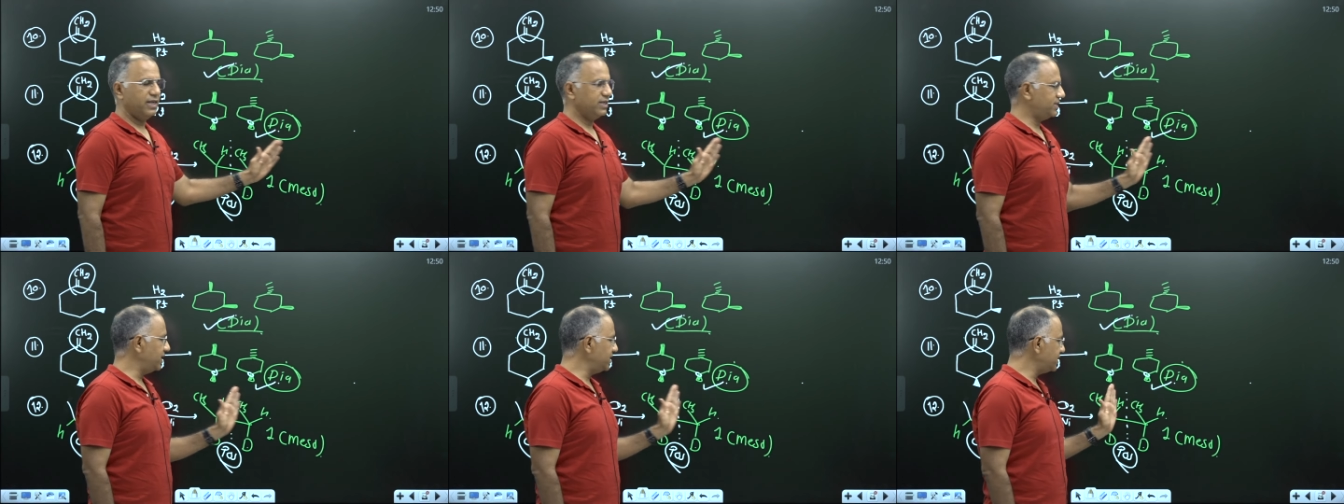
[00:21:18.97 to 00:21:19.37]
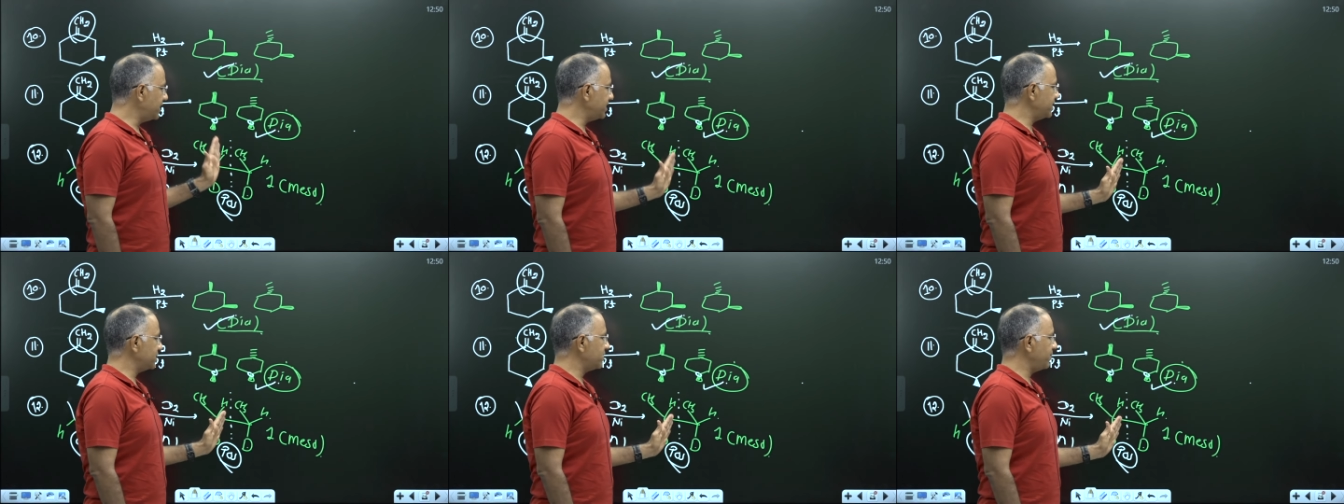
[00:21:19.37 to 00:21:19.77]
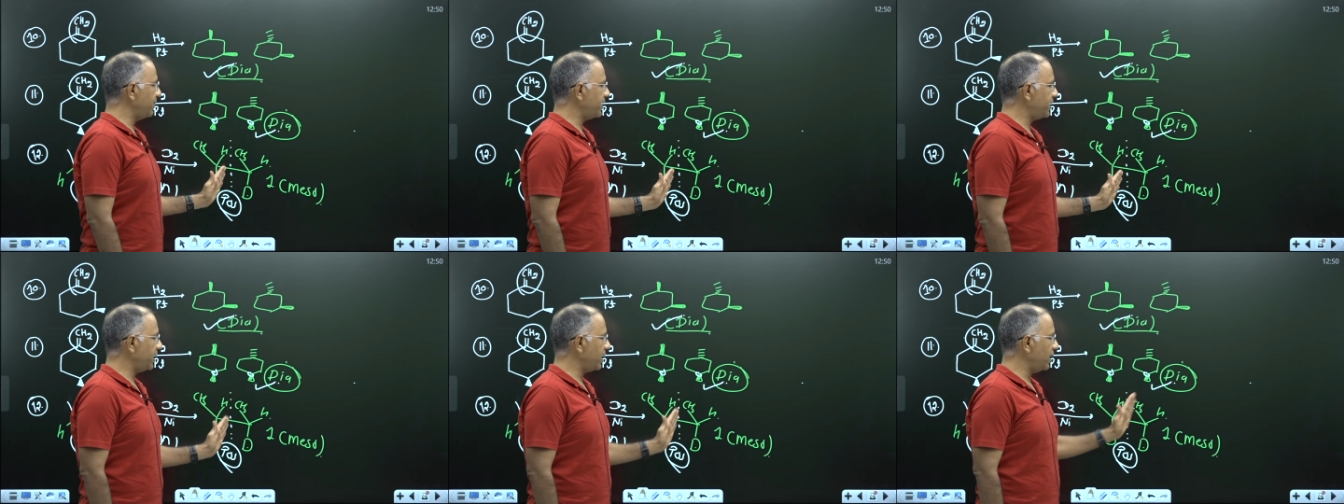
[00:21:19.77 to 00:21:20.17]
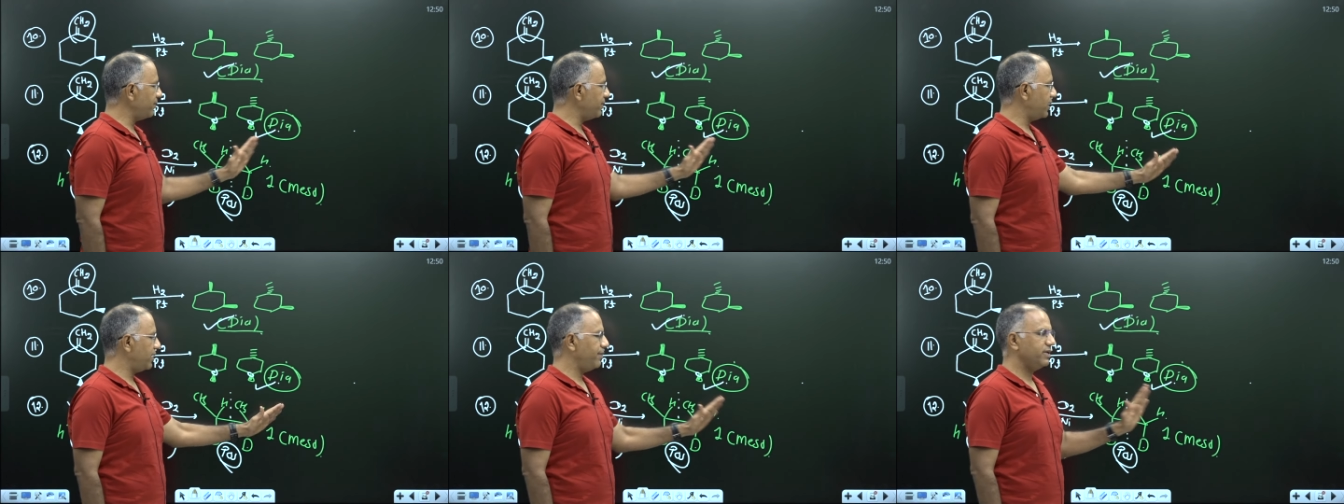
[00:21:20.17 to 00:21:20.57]
and since it is a symmetrical
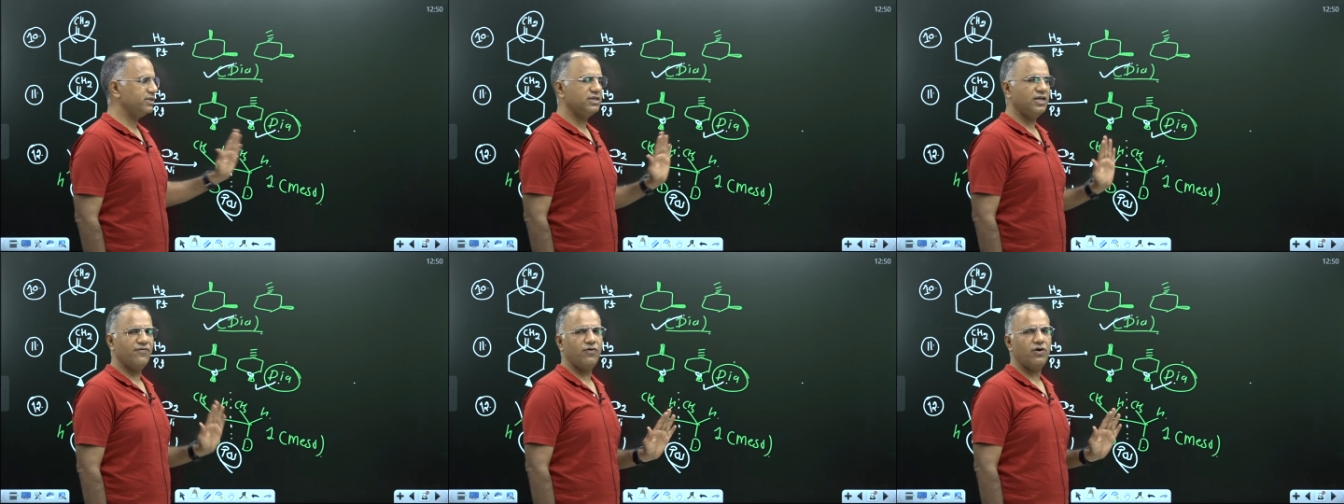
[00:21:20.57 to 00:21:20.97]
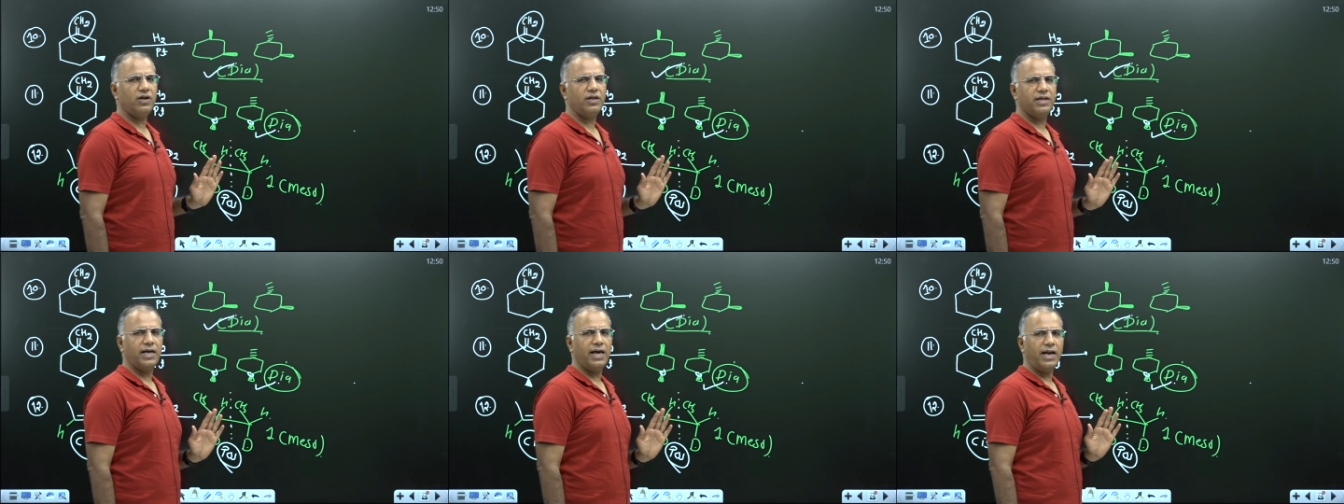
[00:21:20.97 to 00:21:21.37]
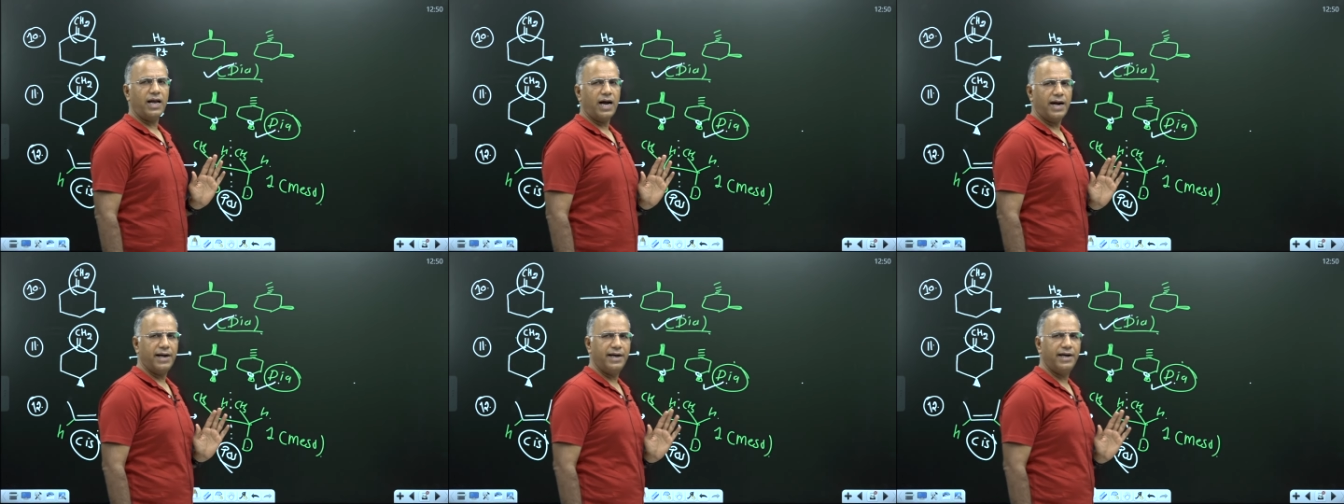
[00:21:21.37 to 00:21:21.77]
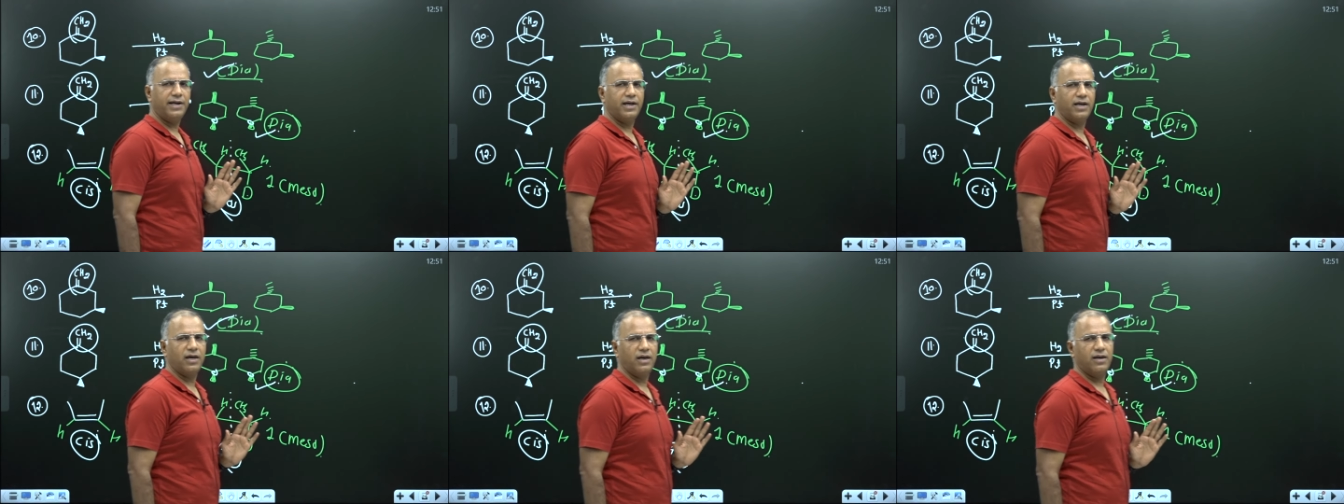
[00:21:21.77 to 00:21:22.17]
mirror image, therefore they are
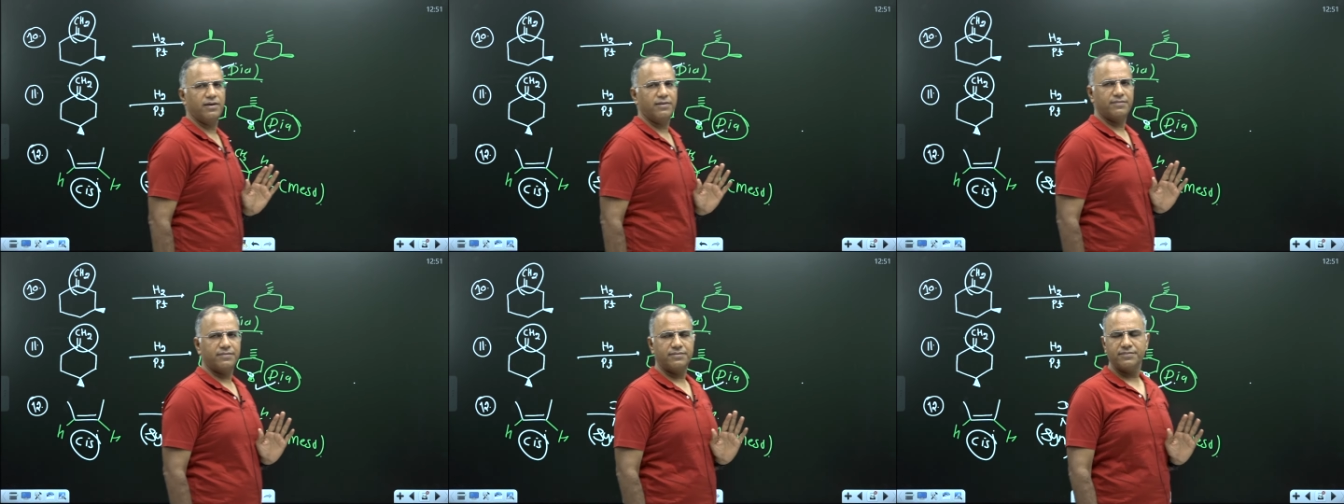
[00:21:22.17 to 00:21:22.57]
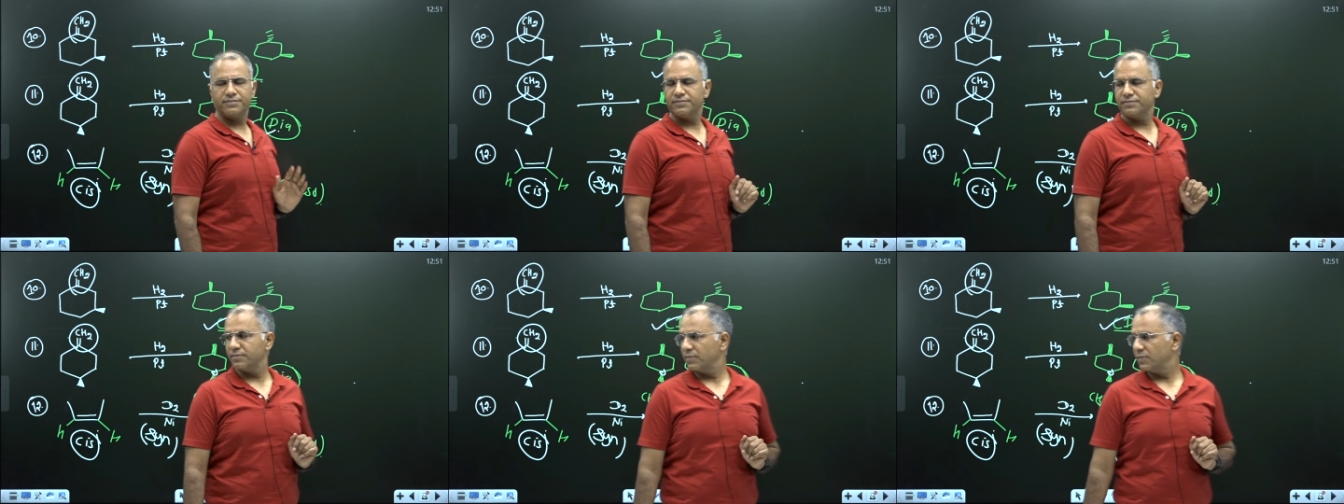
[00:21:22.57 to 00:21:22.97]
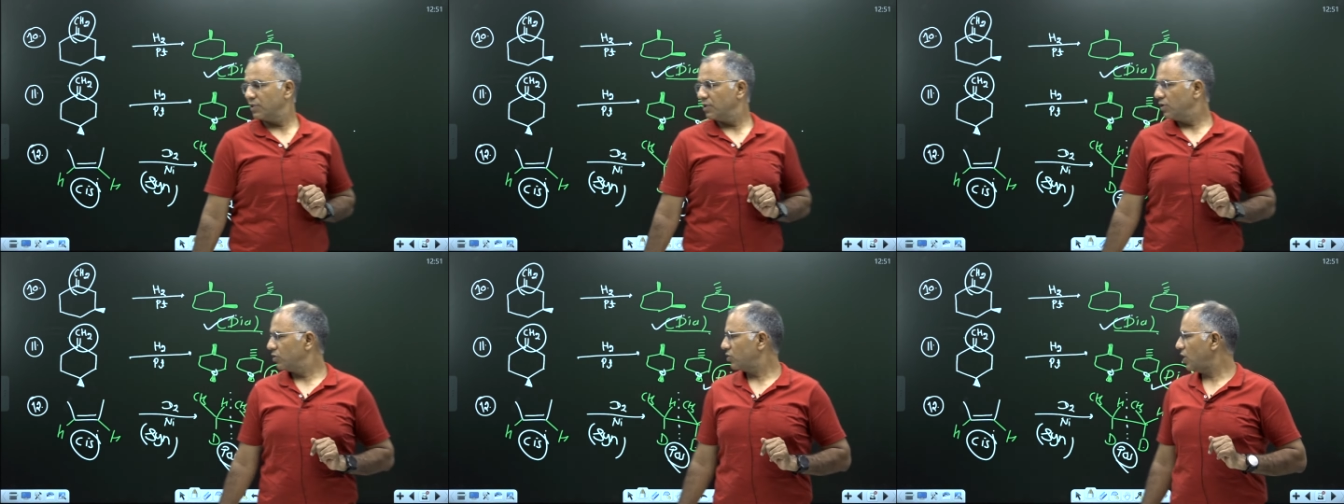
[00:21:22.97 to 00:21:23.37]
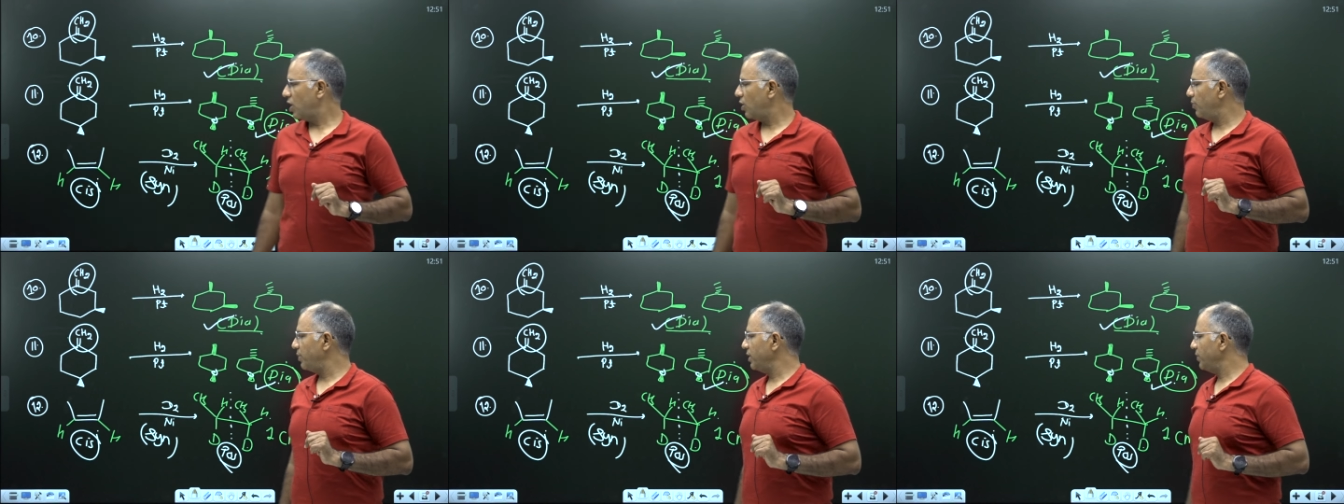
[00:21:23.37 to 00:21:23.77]
identical.
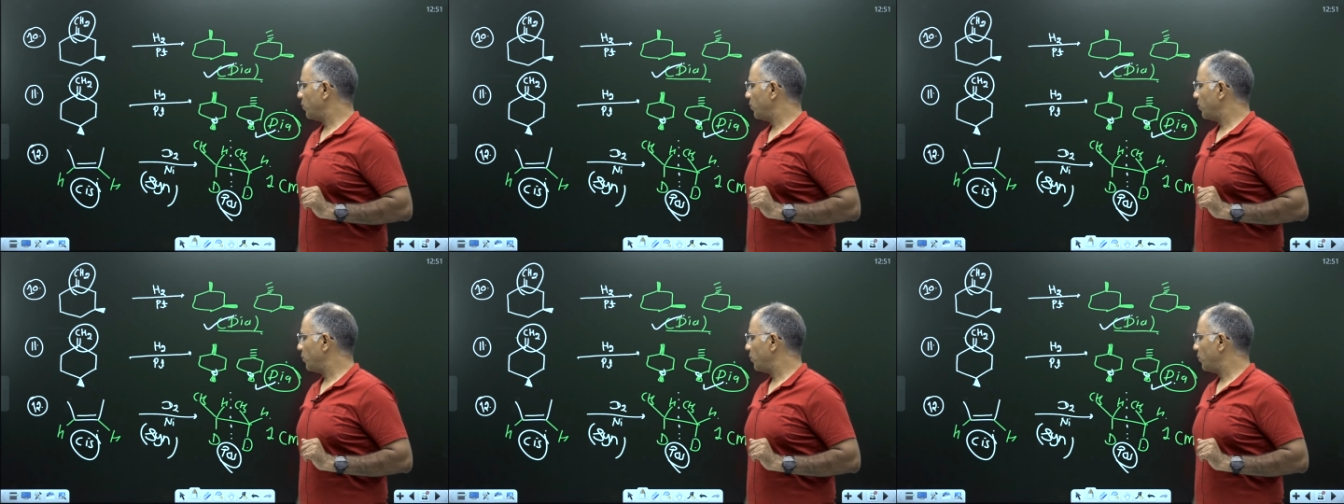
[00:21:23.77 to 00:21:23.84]
How many